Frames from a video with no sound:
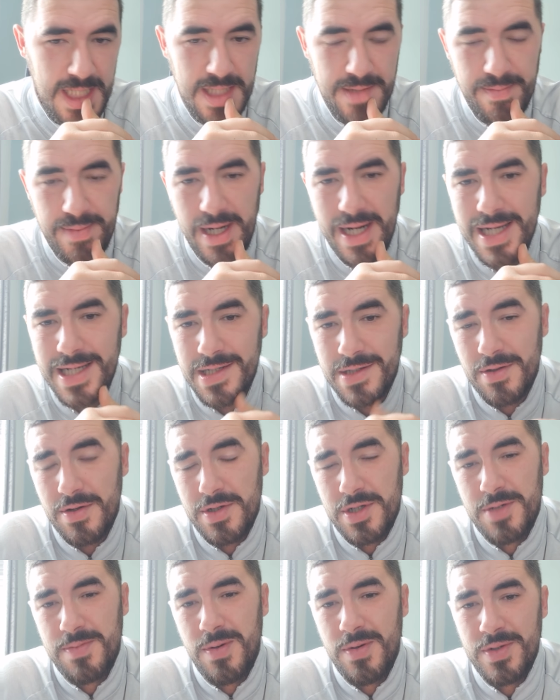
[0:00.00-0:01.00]
Brian's
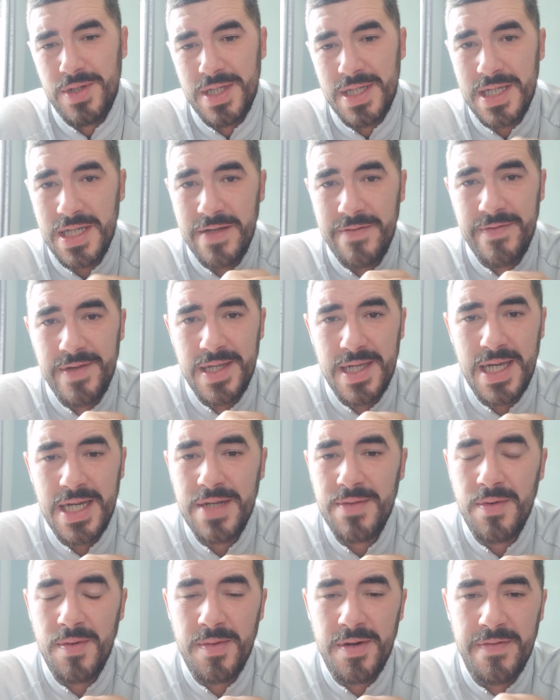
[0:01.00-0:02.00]
not exposure TV.
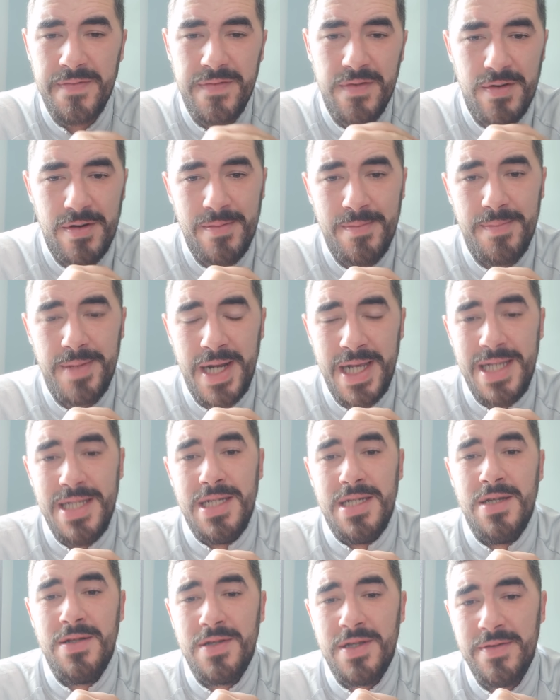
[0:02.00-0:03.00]
Anyone with a fucking brain
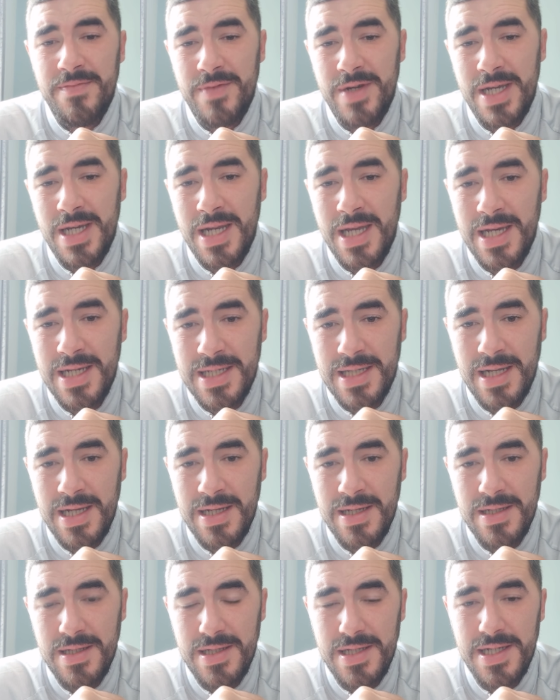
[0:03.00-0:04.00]
cell can realise that.
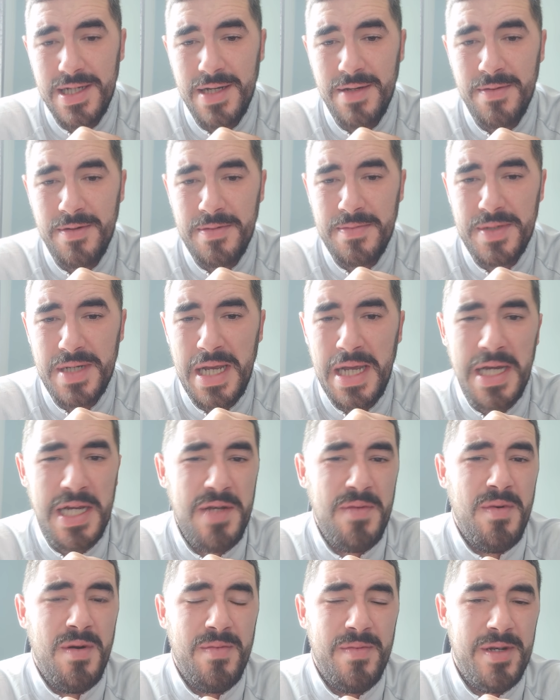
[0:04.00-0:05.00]
Do you get what I'm saying?
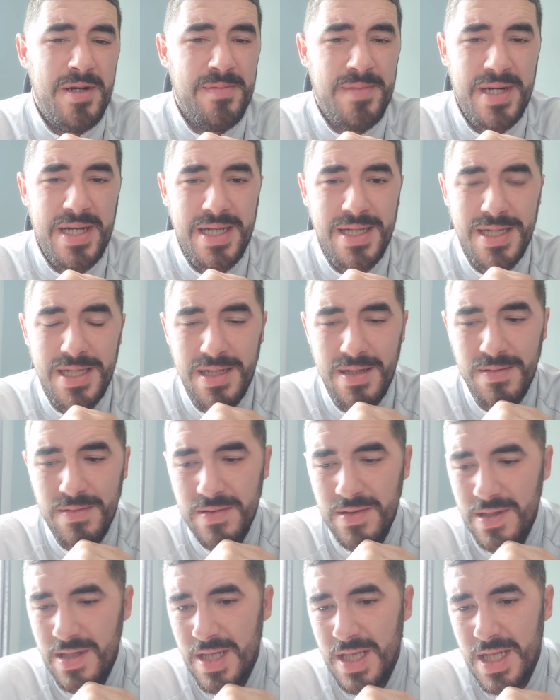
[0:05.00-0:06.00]
Anyone with a brain cell.
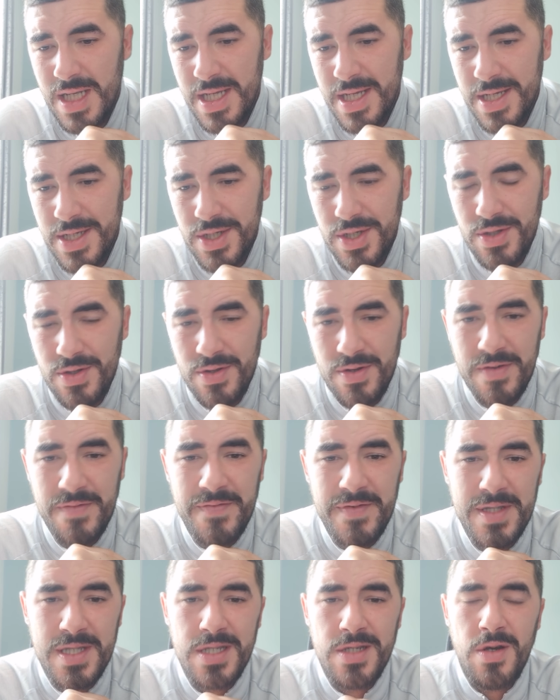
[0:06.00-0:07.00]
You done a
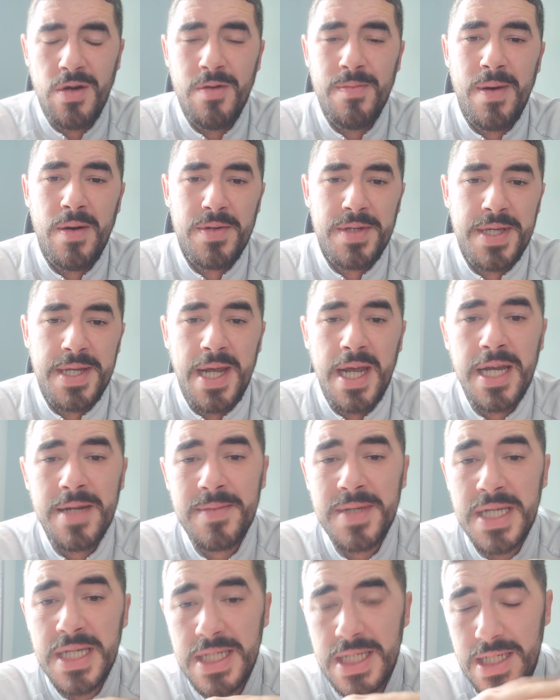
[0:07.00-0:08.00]
video about your
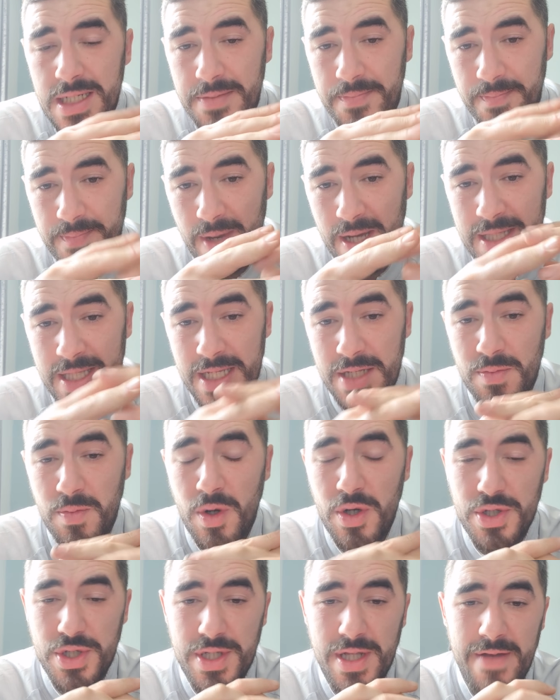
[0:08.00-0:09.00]
enemies. I did
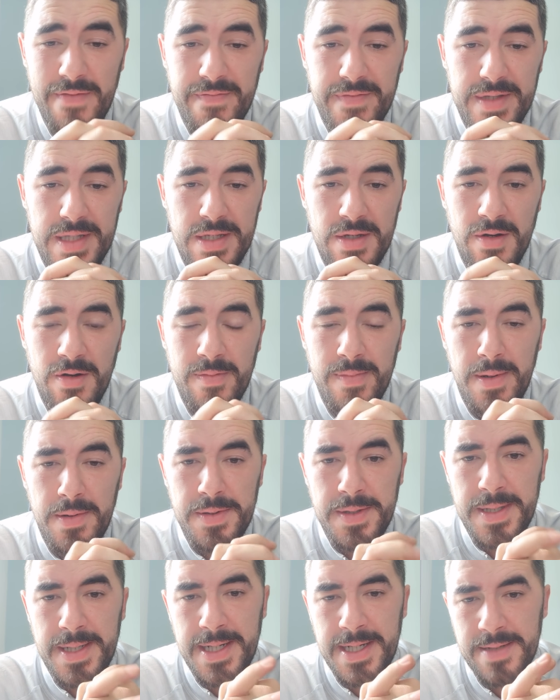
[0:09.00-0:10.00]
watch that video about
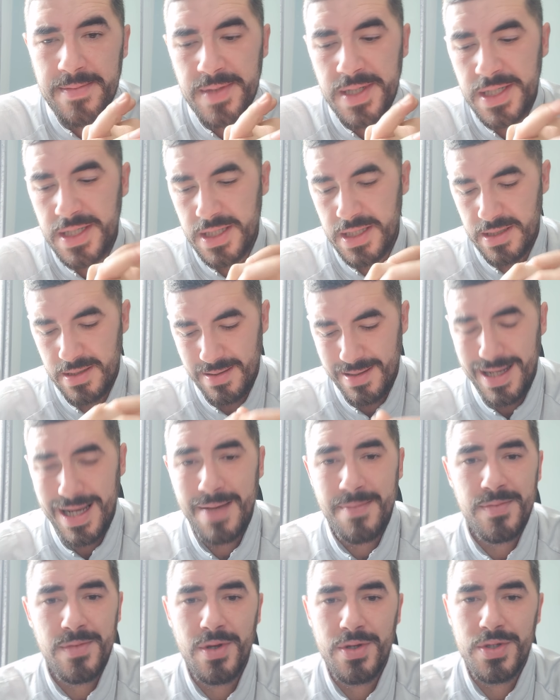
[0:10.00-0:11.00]
your enemies.
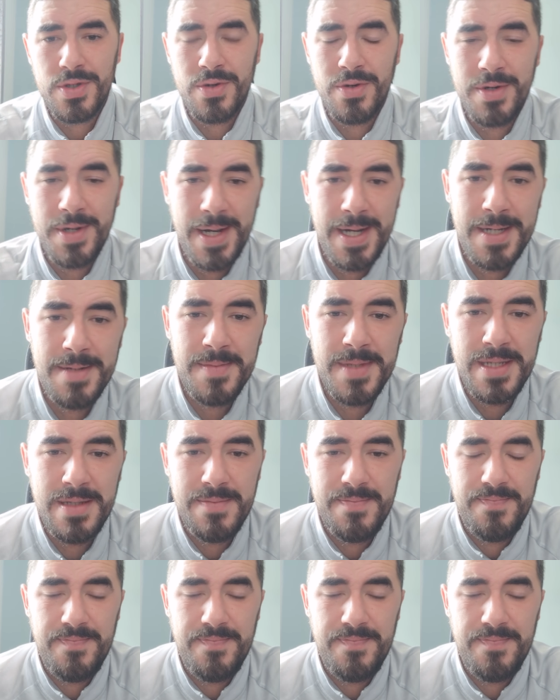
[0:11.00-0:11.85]
I'm not your enemy.